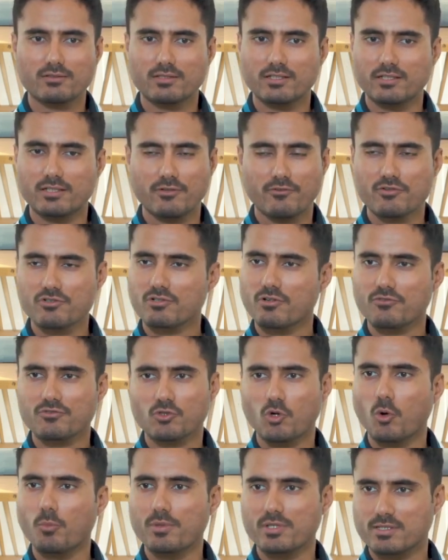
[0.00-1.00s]
the division of
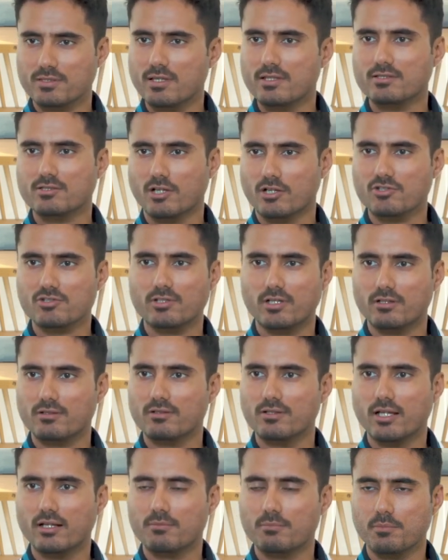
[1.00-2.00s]
scope is such that
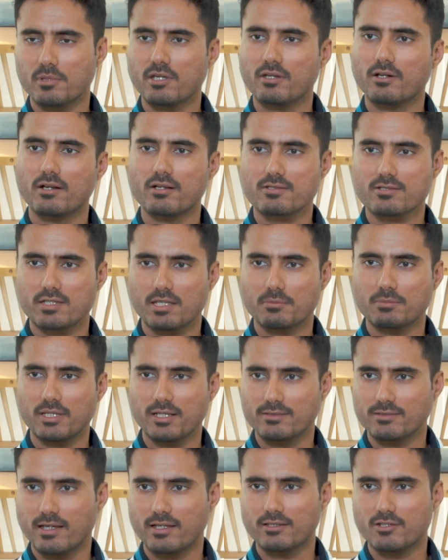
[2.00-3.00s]
Mihir and his team, they
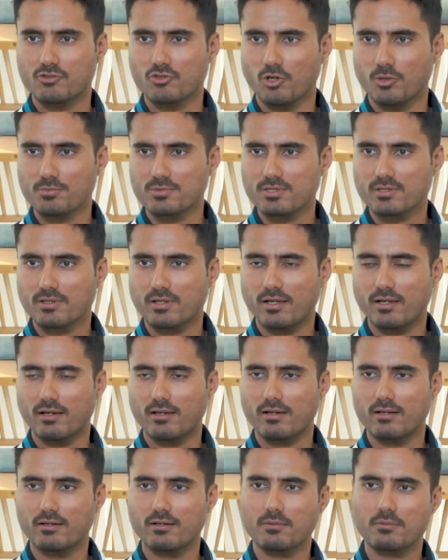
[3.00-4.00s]
design the jobs,
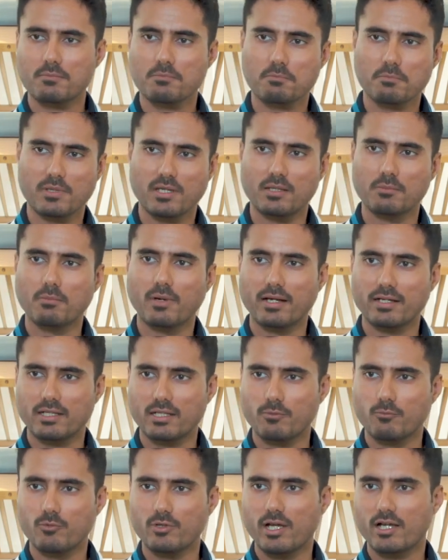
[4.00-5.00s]
and me and my
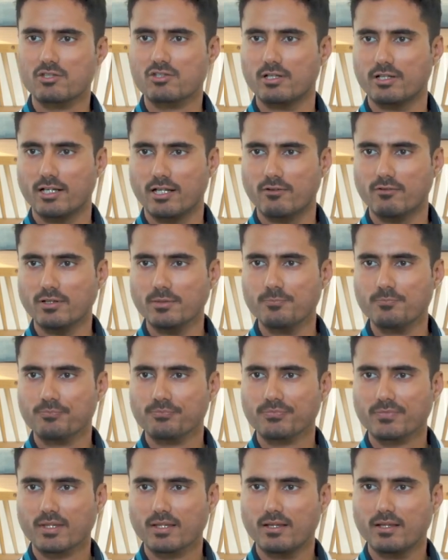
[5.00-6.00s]
team, we actually deliver.
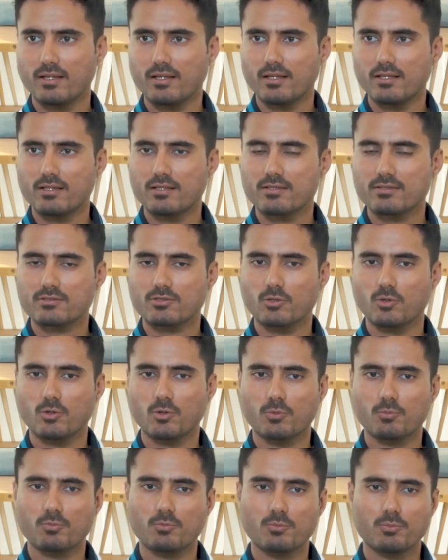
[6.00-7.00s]

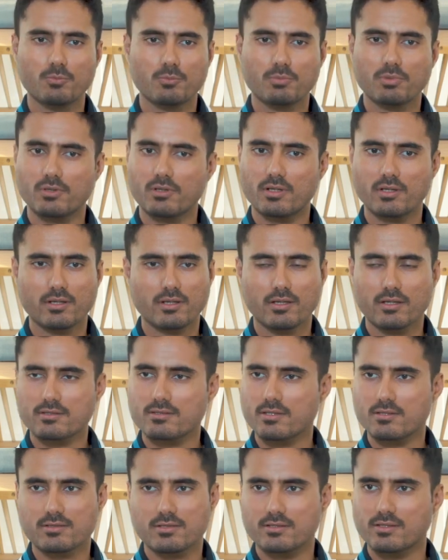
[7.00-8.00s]
So
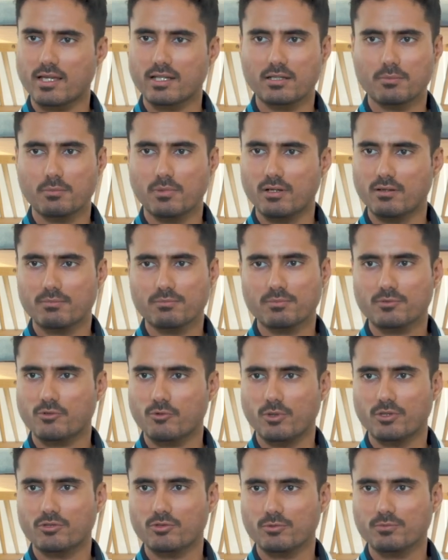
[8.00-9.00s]
it's design and build
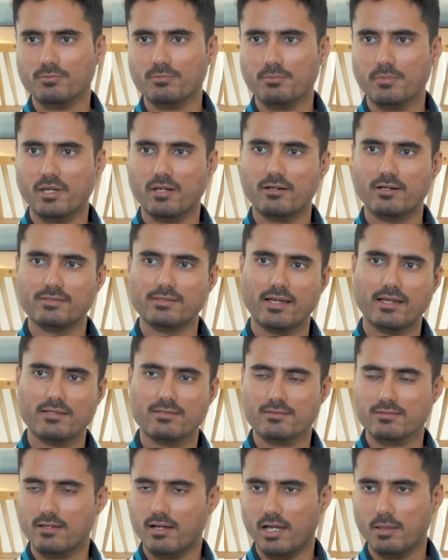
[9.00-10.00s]
through and through. Mihir
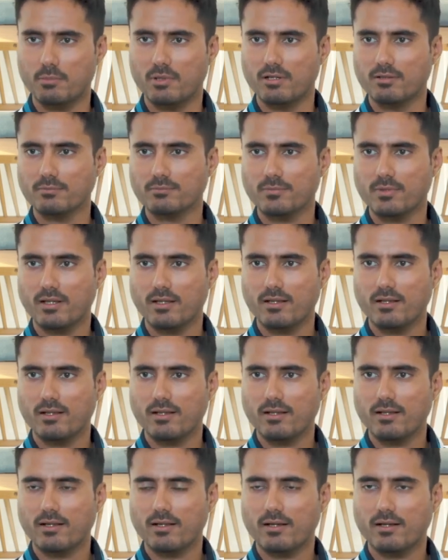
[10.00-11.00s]
designs, I build,
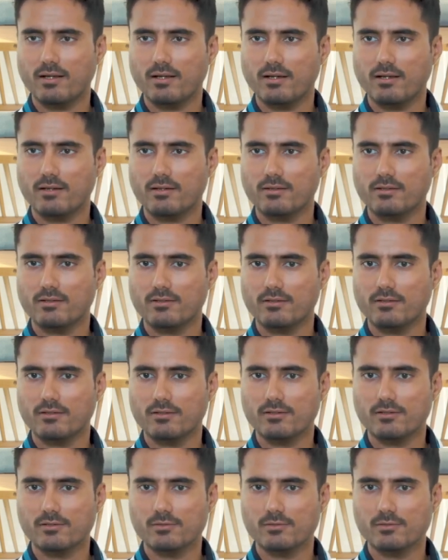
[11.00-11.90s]
and